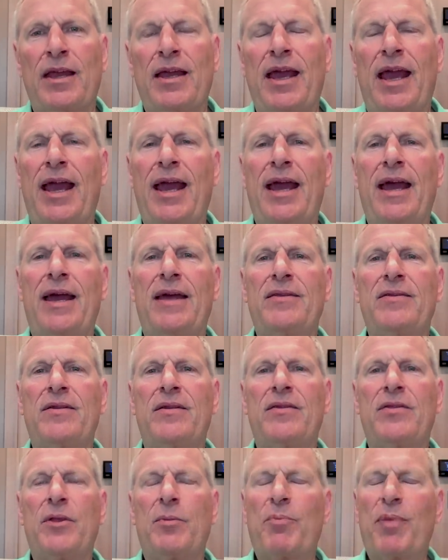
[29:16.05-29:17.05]
And
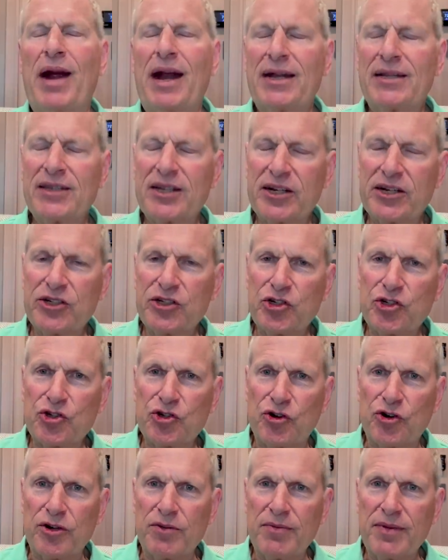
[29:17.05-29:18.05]
the part that
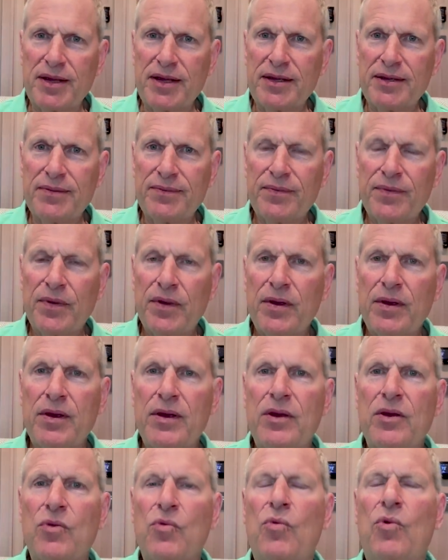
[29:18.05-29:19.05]
concerned me
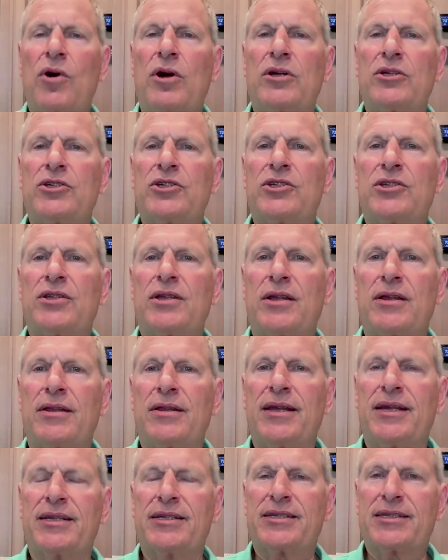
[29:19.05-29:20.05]
was
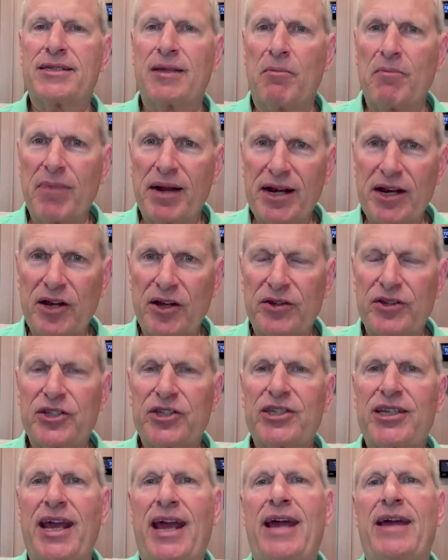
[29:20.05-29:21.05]
that somebody on the
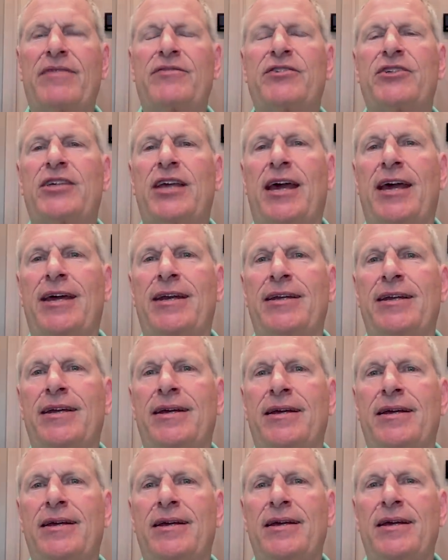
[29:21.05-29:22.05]
staff said,
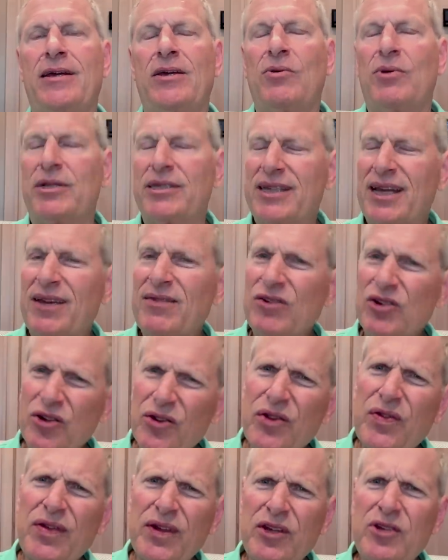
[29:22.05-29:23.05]
Well, Dave, you know,
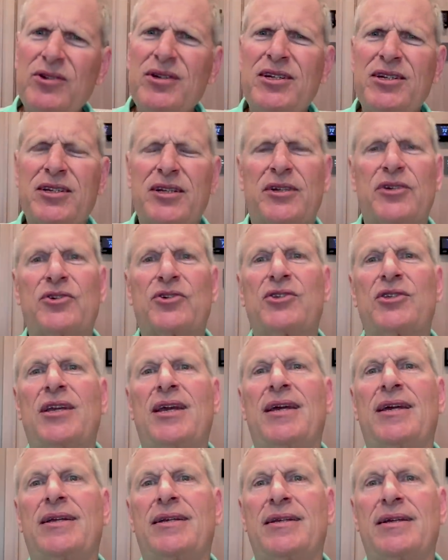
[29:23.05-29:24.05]
the thing you need to
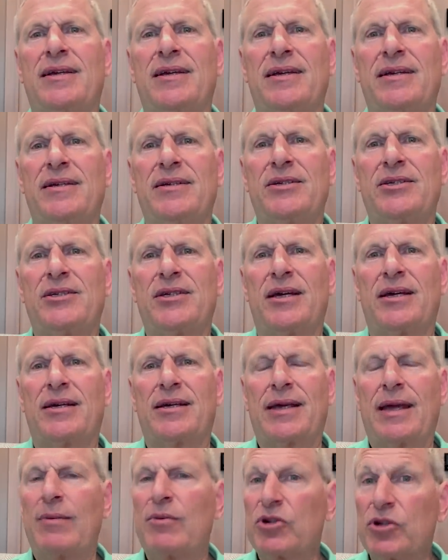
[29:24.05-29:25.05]
understand is uh,
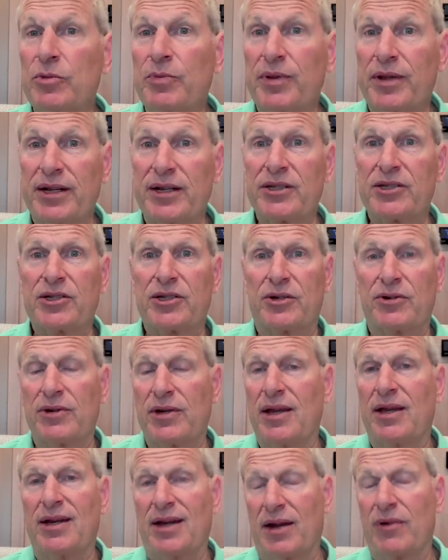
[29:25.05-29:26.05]
chemical plants are
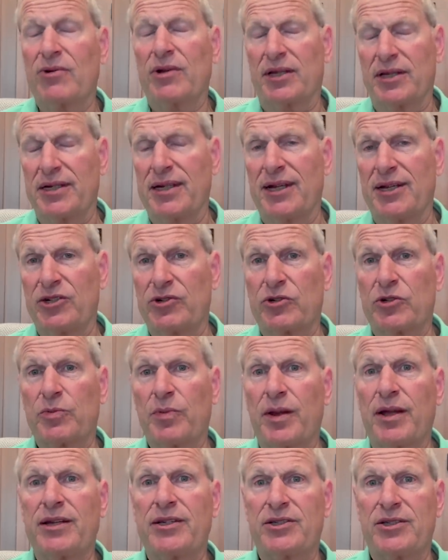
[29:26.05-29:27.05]
inherently dangerous
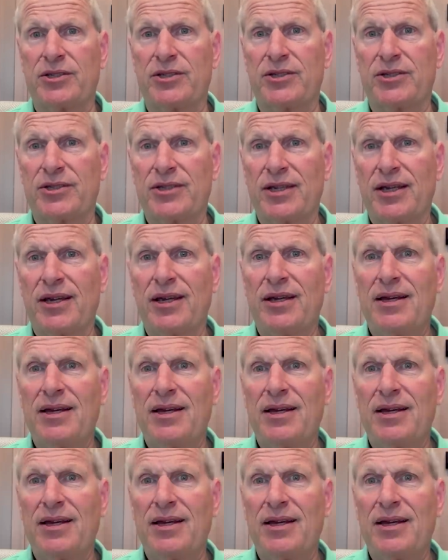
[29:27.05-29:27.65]
places.